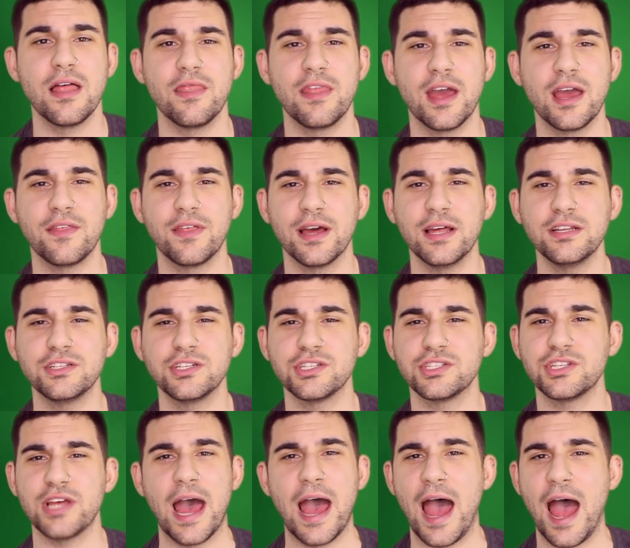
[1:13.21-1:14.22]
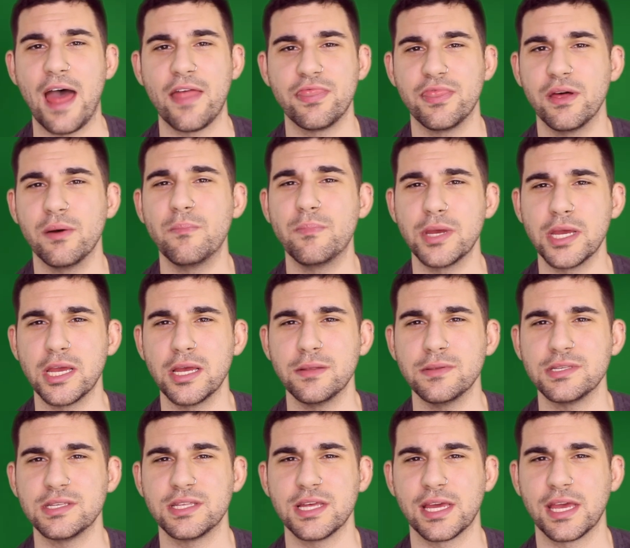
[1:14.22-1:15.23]
They then just add the
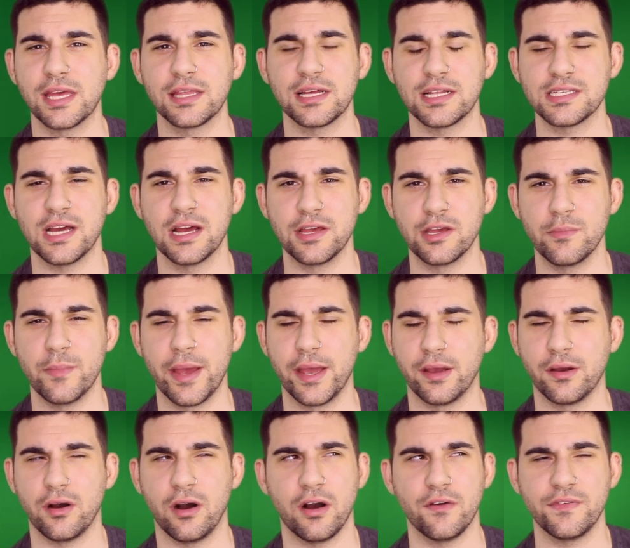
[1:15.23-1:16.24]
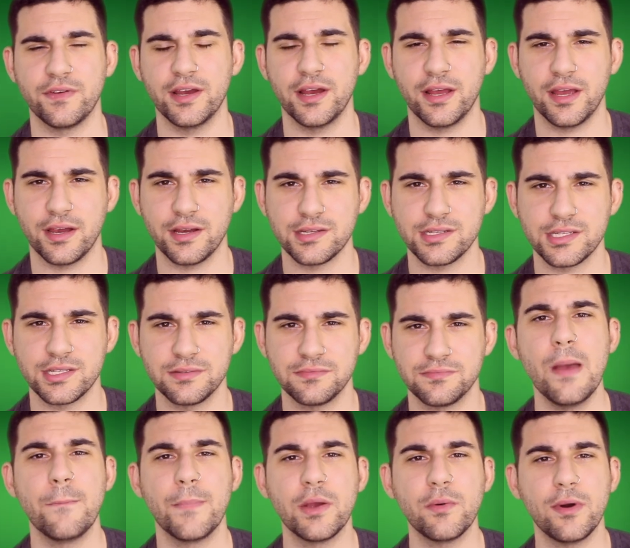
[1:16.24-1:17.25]
beans, thinking that's how you make coffee, I guess.
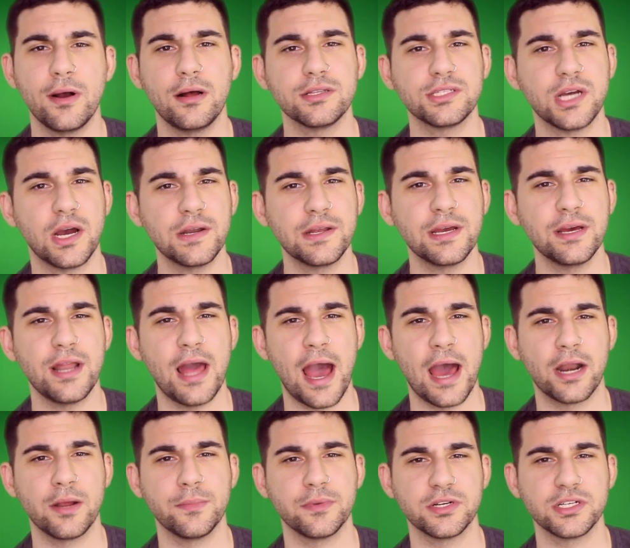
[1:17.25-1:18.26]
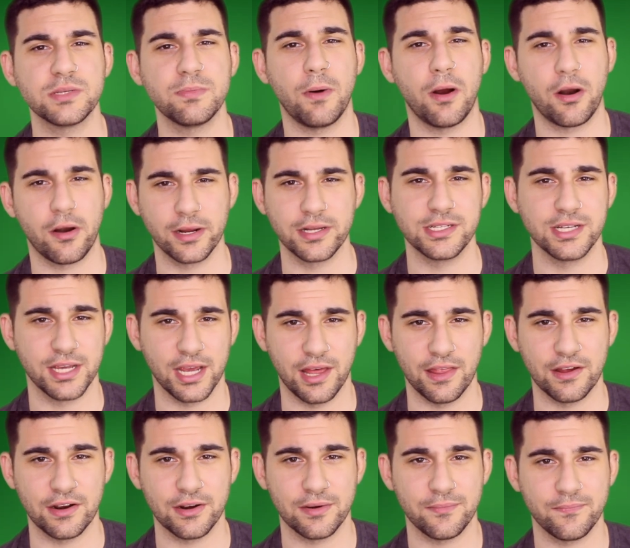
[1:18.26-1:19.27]
Meanwhile, Tanya and Adam are sparring
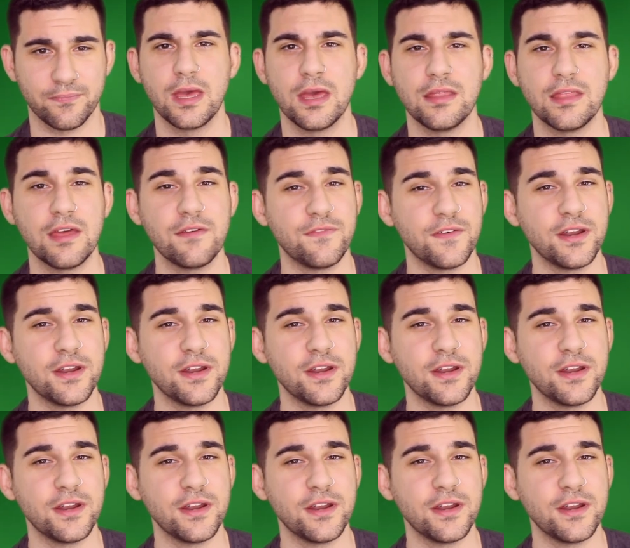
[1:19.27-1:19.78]
together. They